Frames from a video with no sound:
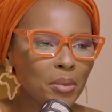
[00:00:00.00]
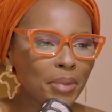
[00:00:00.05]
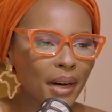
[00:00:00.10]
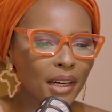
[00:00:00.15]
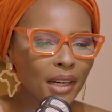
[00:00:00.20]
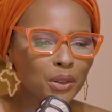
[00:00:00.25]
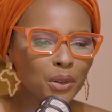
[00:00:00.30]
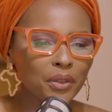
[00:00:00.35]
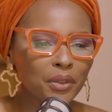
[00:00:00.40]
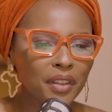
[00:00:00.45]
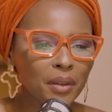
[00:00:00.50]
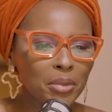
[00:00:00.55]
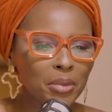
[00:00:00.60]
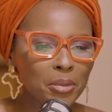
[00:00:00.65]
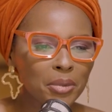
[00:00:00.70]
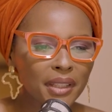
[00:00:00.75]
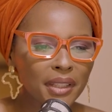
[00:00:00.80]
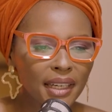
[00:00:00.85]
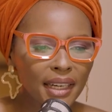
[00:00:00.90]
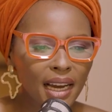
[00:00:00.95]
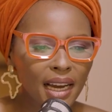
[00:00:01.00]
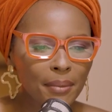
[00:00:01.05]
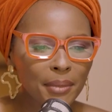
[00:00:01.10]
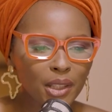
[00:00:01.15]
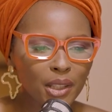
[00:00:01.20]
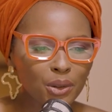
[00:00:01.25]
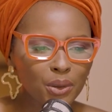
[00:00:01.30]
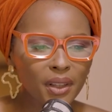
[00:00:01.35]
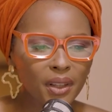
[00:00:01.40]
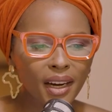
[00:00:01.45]
part of the people that come
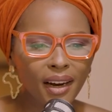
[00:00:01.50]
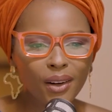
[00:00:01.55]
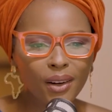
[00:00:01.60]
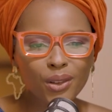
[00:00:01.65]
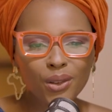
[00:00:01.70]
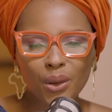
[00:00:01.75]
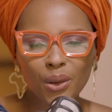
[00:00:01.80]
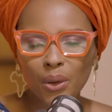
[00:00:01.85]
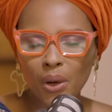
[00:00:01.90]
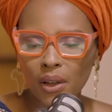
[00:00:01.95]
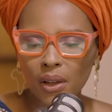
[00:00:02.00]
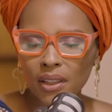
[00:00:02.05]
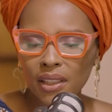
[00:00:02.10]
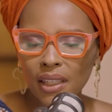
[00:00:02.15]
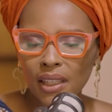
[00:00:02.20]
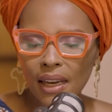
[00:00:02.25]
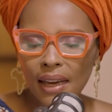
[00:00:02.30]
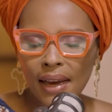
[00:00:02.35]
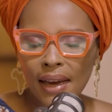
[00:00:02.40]
into the house or not.